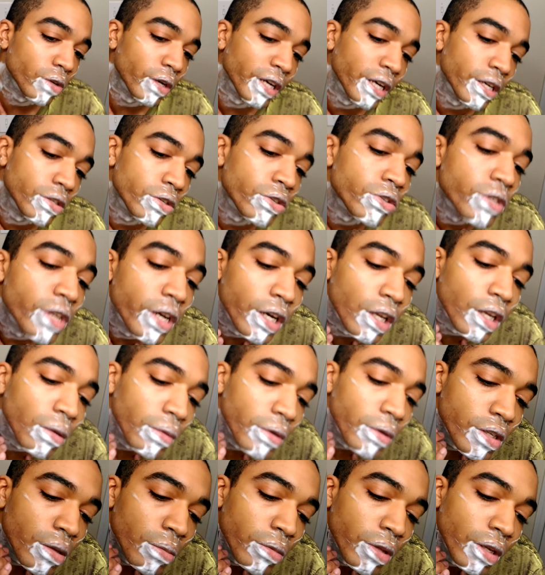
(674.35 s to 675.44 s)
so I guess there's not going to
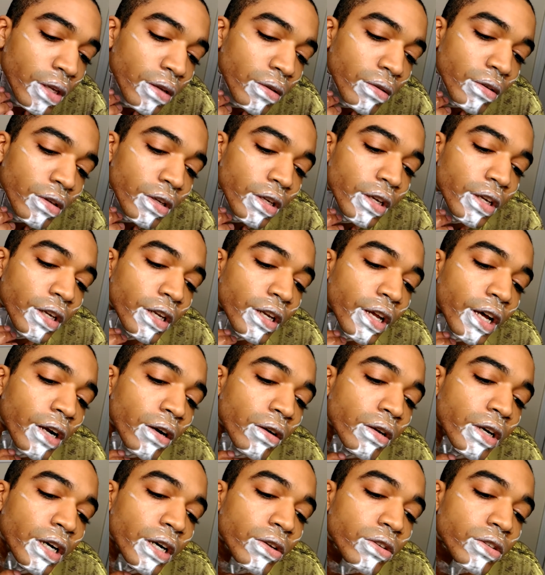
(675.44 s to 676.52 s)
be something, and I don't
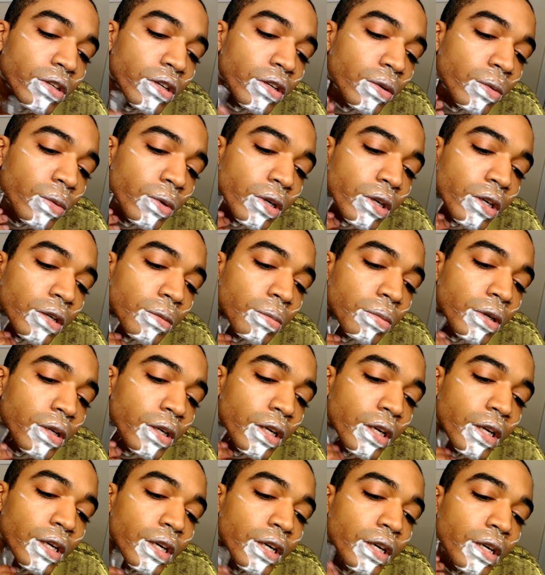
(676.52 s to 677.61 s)
know how it's going to work,
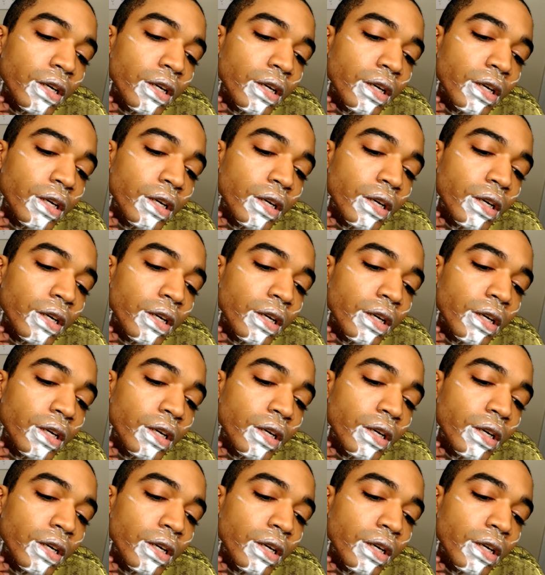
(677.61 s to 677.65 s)
but